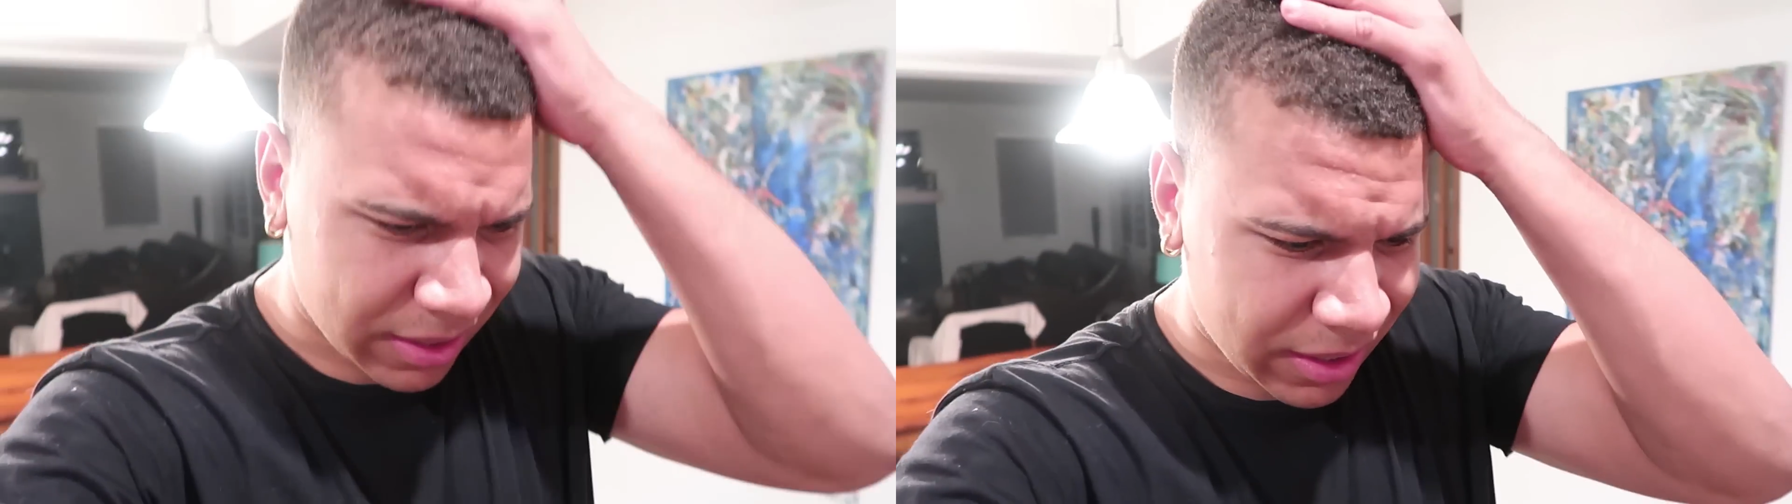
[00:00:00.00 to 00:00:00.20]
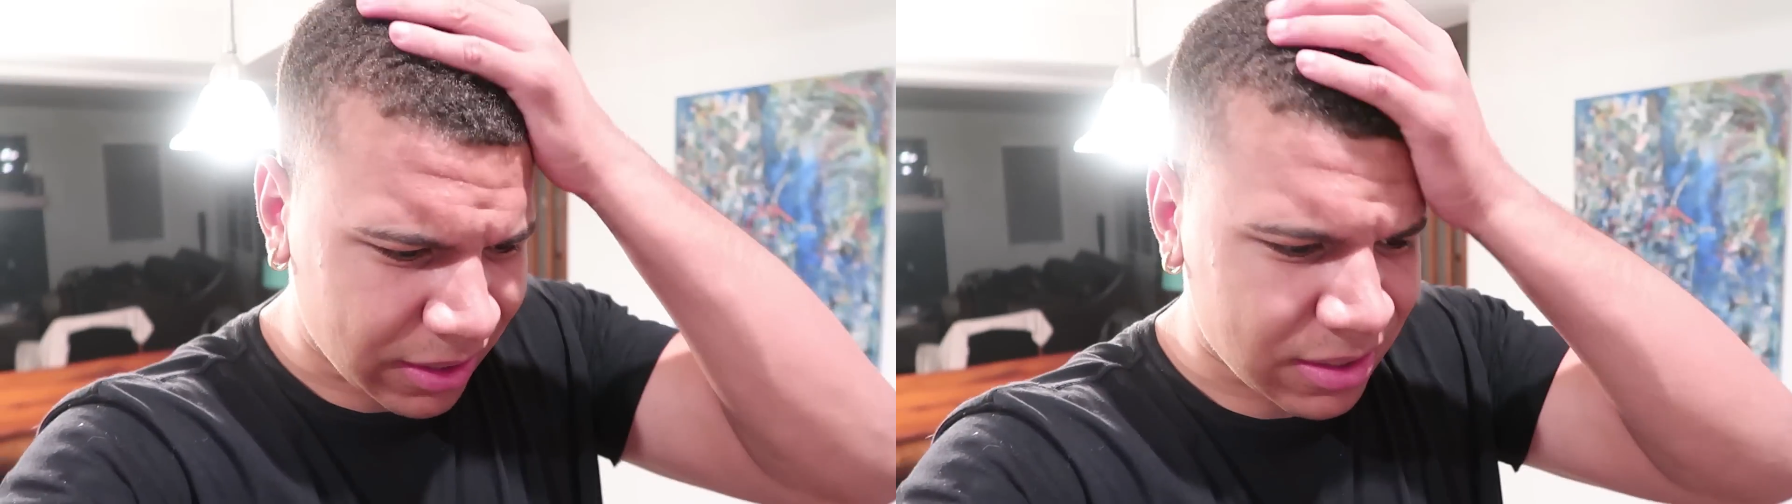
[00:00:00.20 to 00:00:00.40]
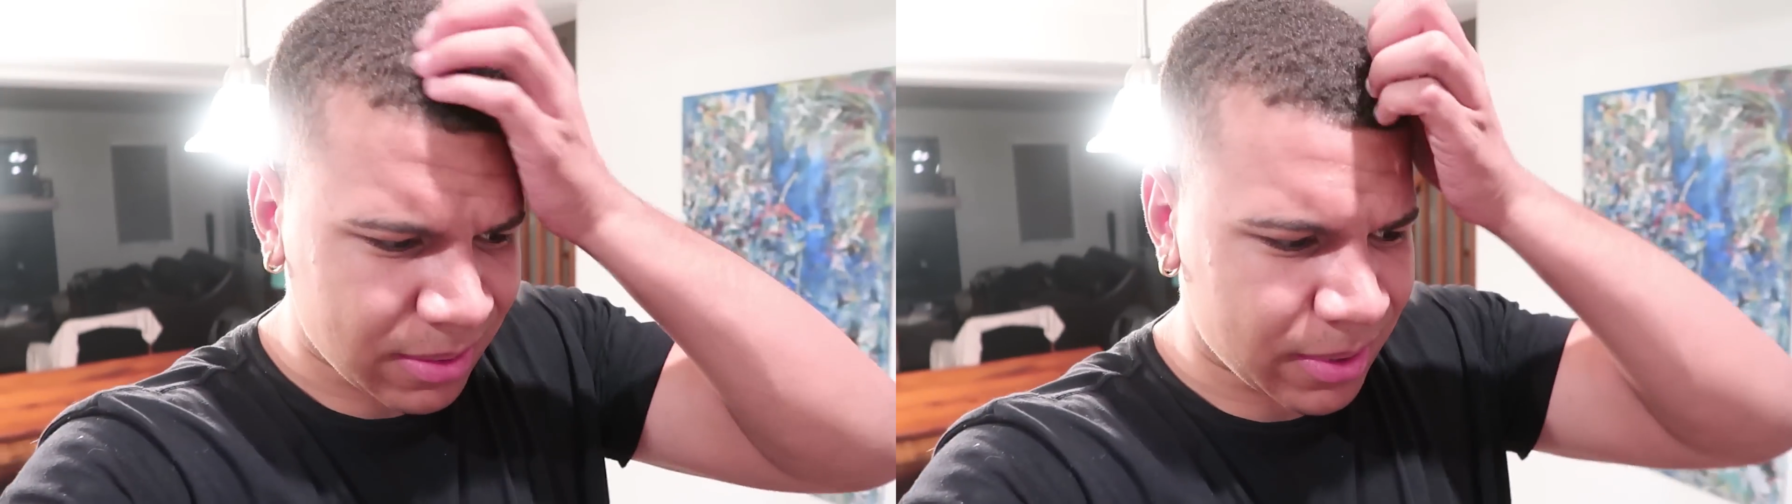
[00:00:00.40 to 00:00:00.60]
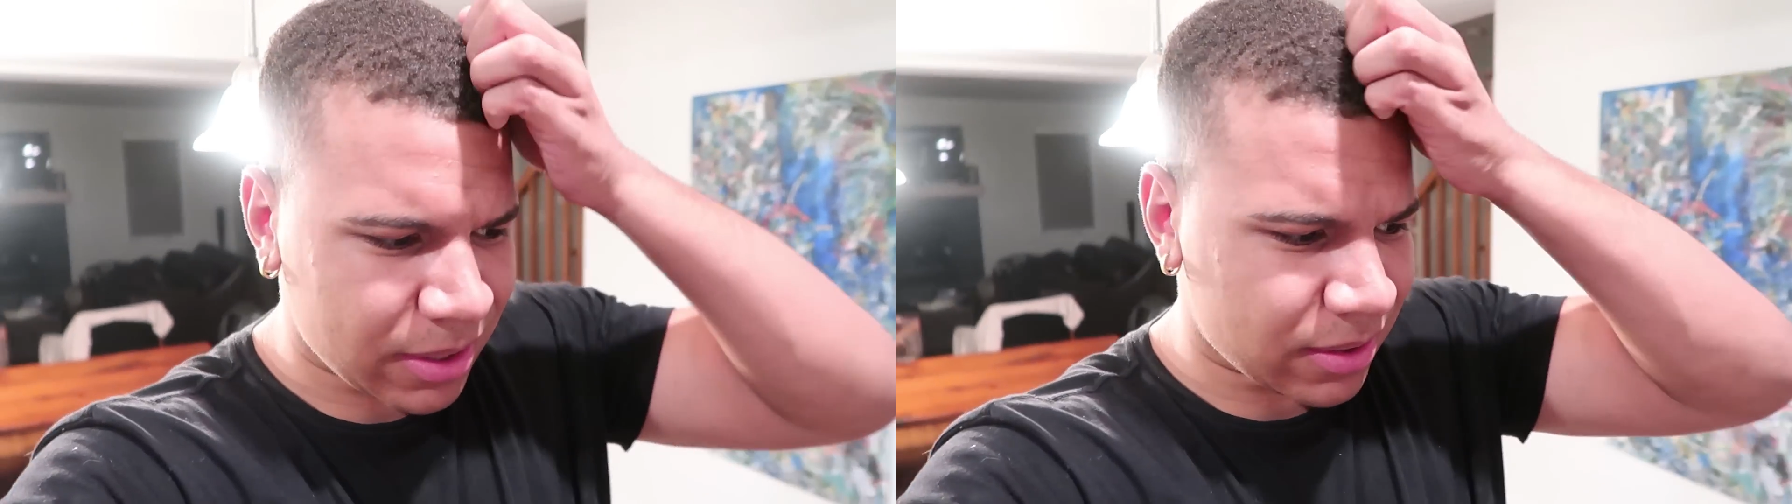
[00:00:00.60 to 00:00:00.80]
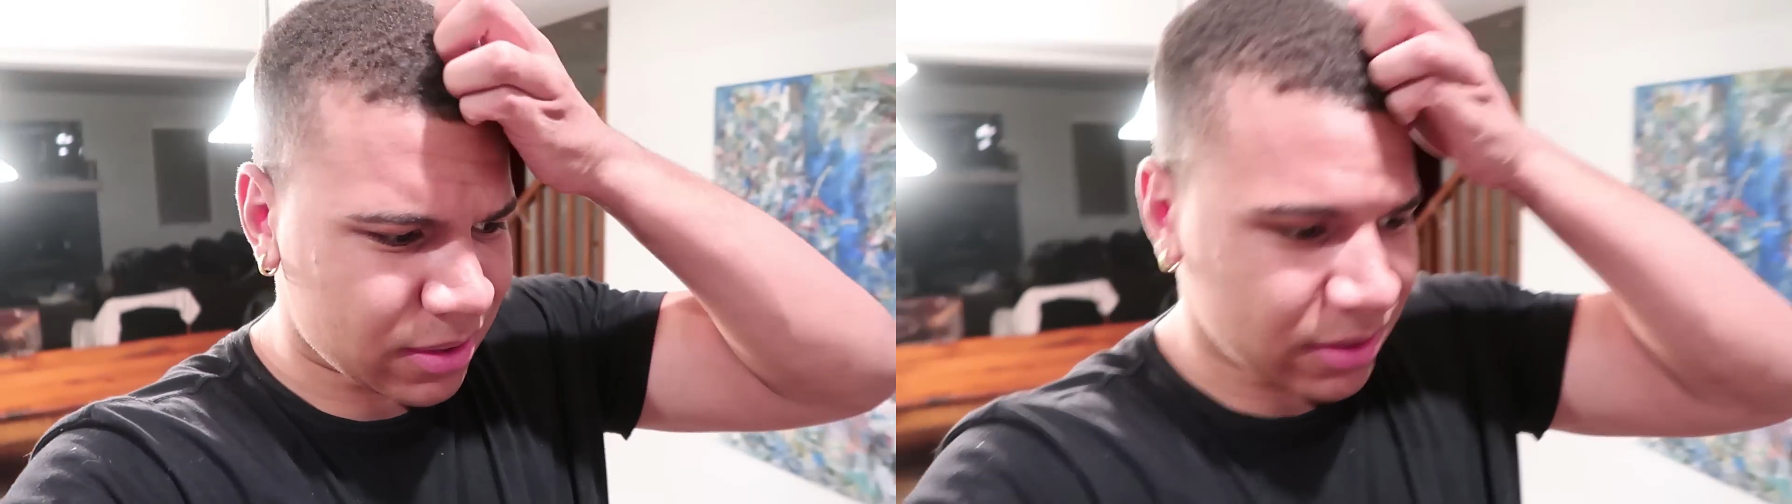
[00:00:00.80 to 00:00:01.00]
I think someone
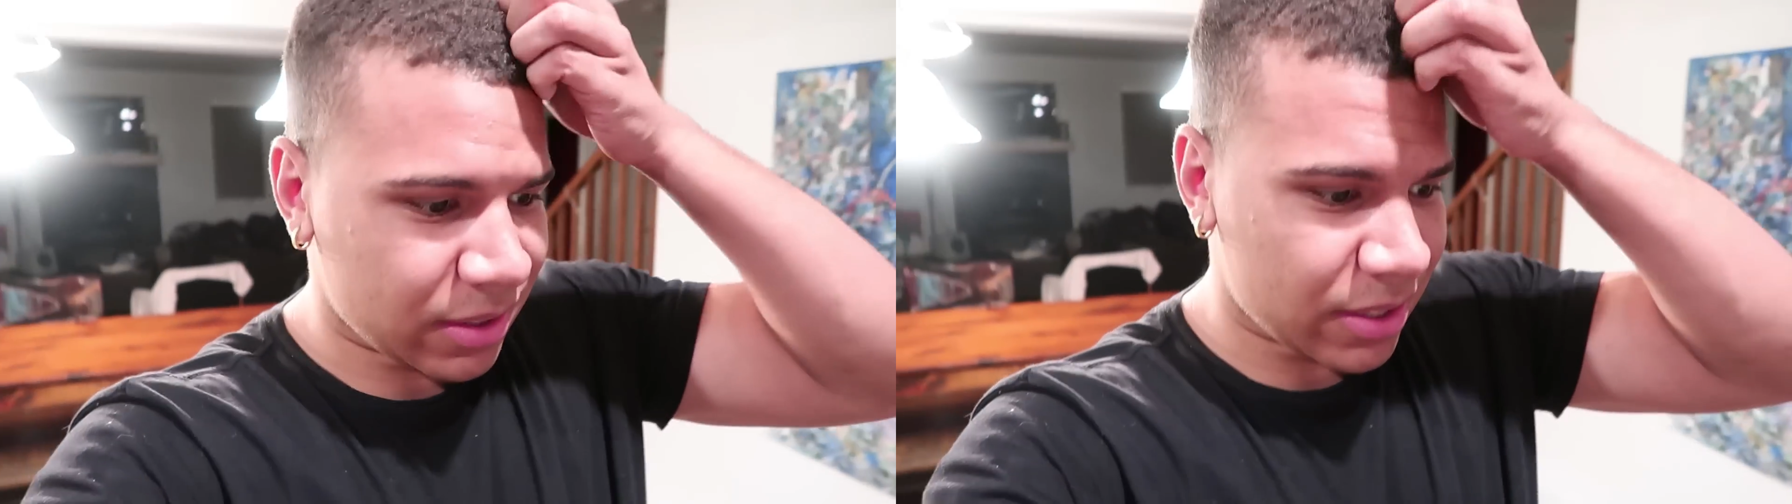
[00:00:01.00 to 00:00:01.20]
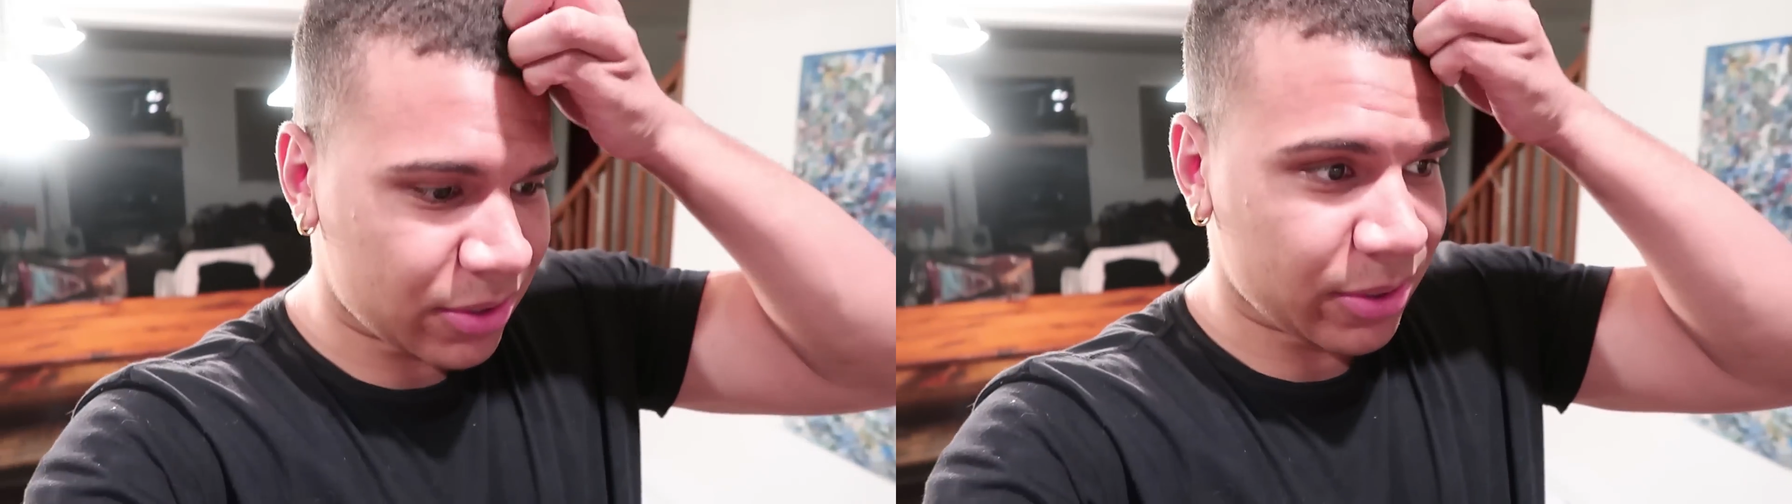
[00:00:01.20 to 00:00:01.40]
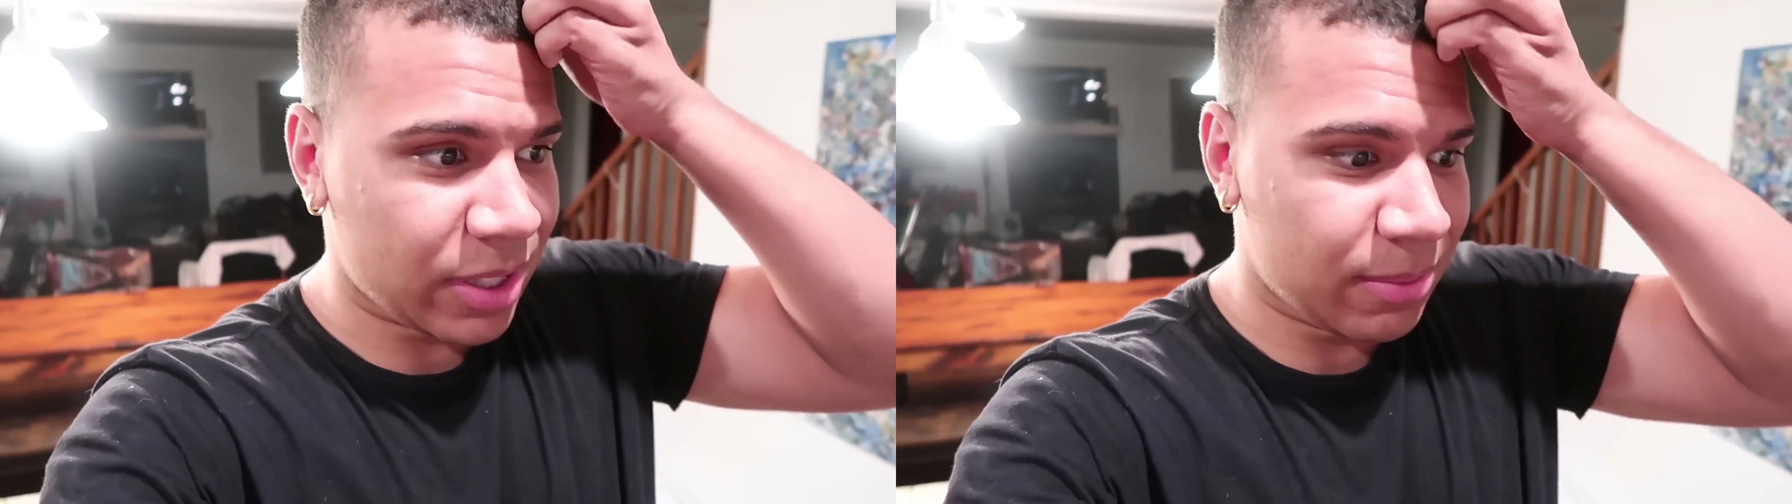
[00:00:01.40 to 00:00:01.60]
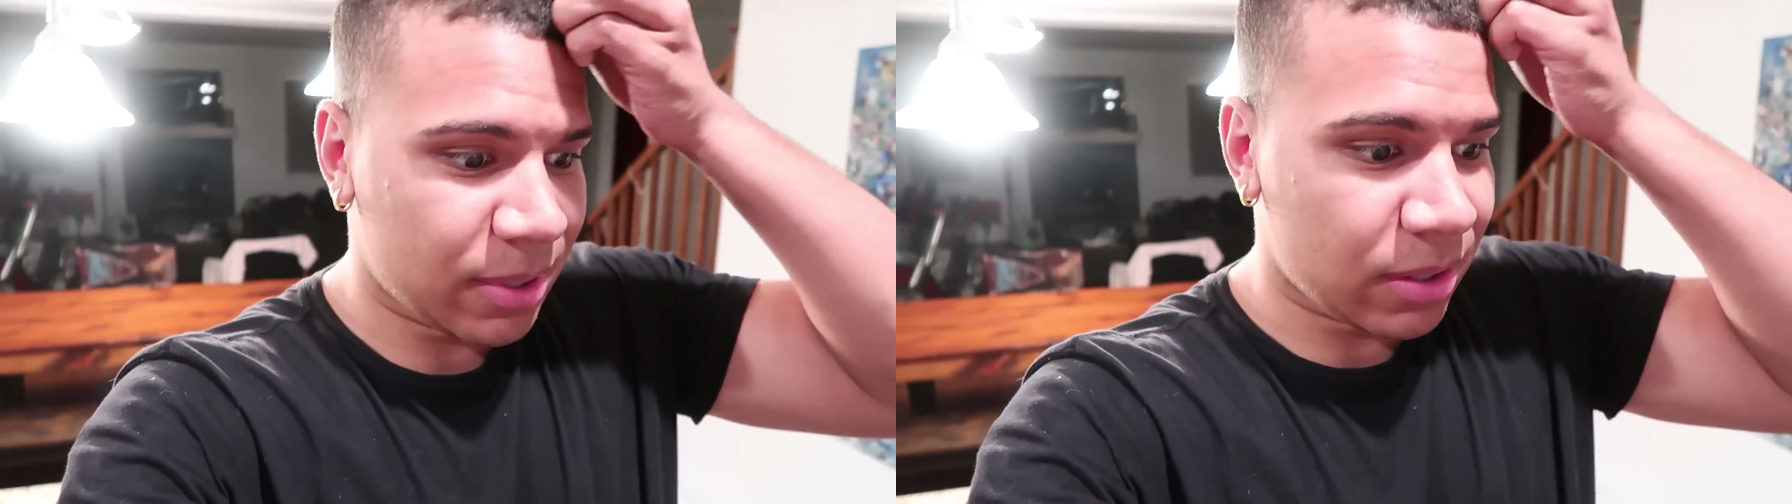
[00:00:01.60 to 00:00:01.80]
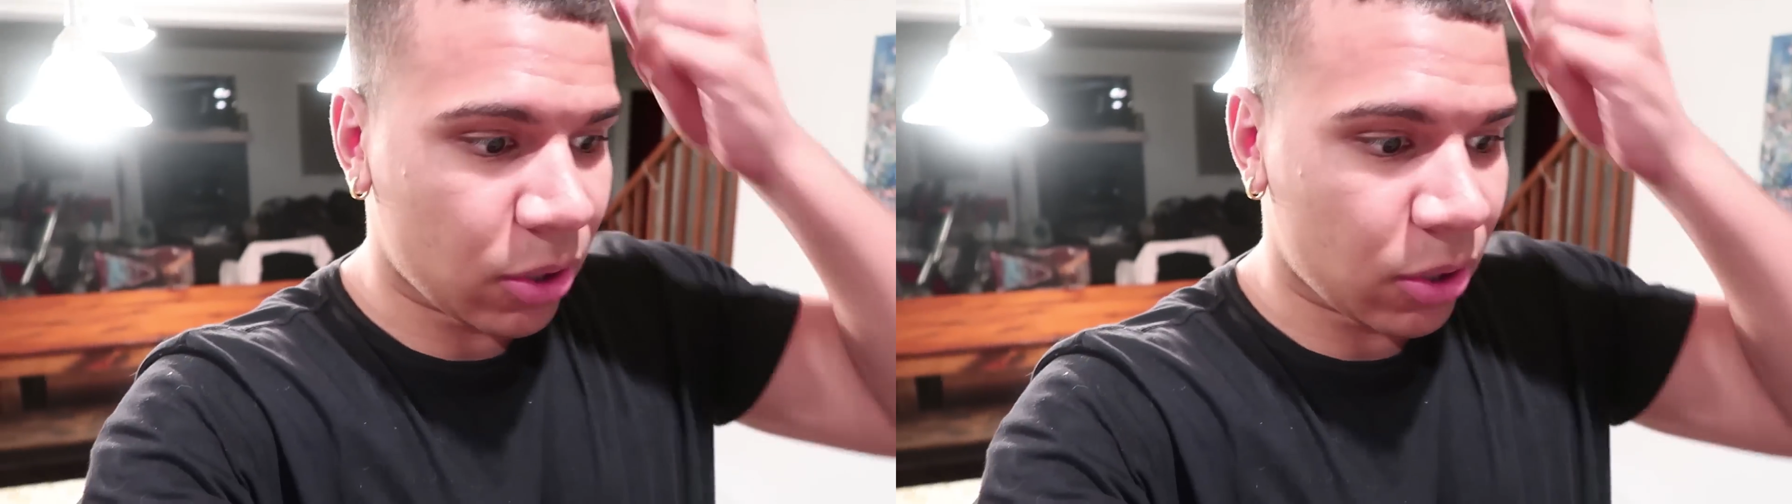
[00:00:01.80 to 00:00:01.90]
else destroyed them all.